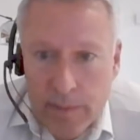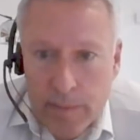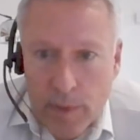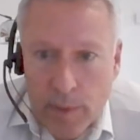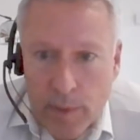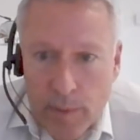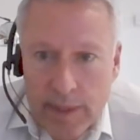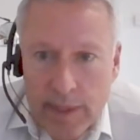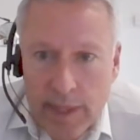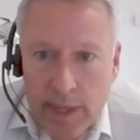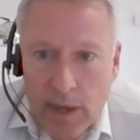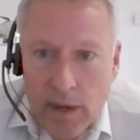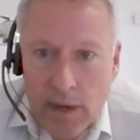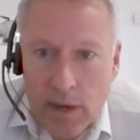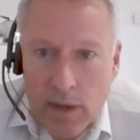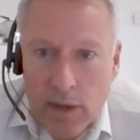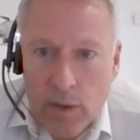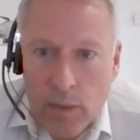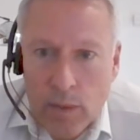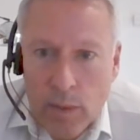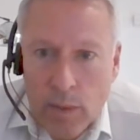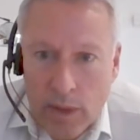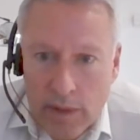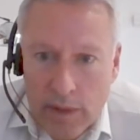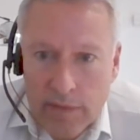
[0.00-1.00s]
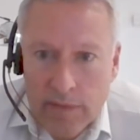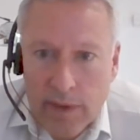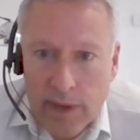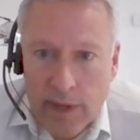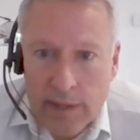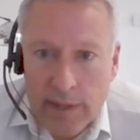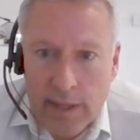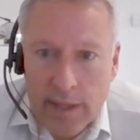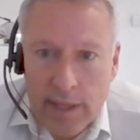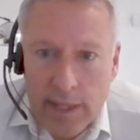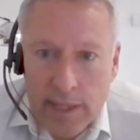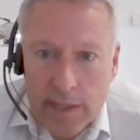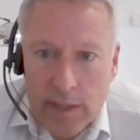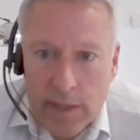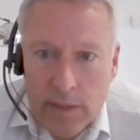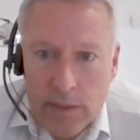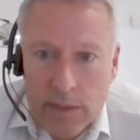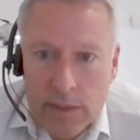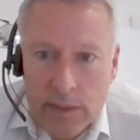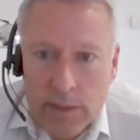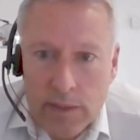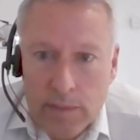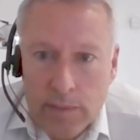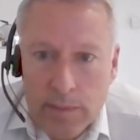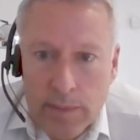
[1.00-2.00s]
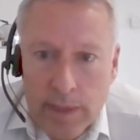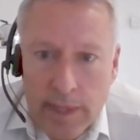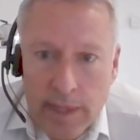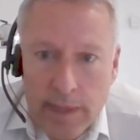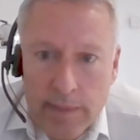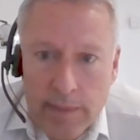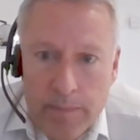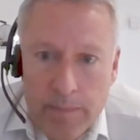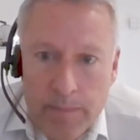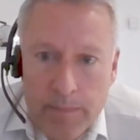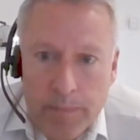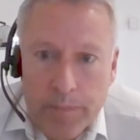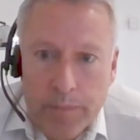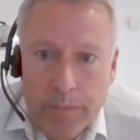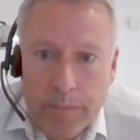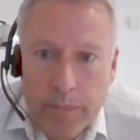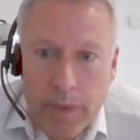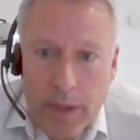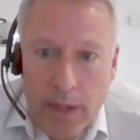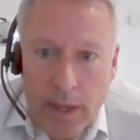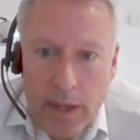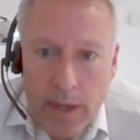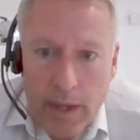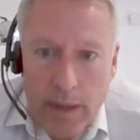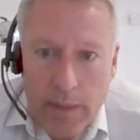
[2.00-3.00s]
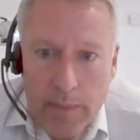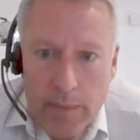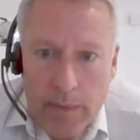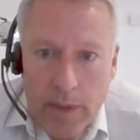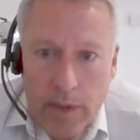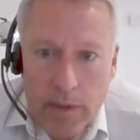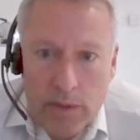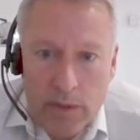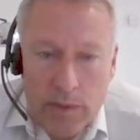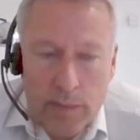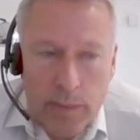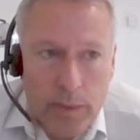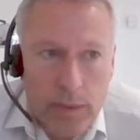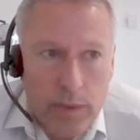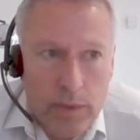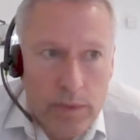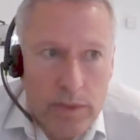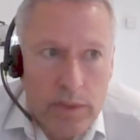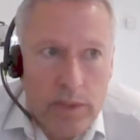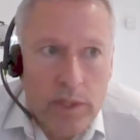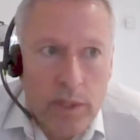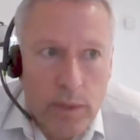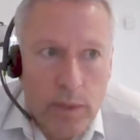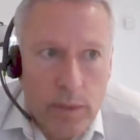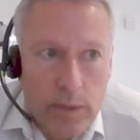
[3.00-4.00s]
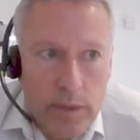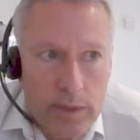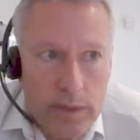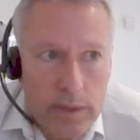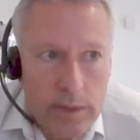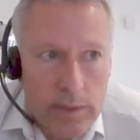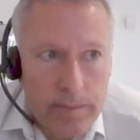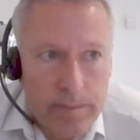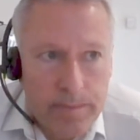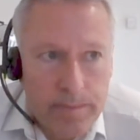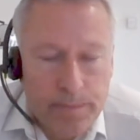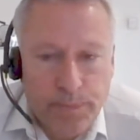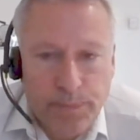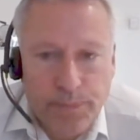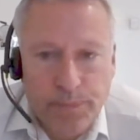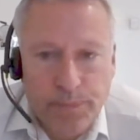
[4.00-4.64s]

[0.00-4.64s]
but when they are qualified, that they do submit those reports to us.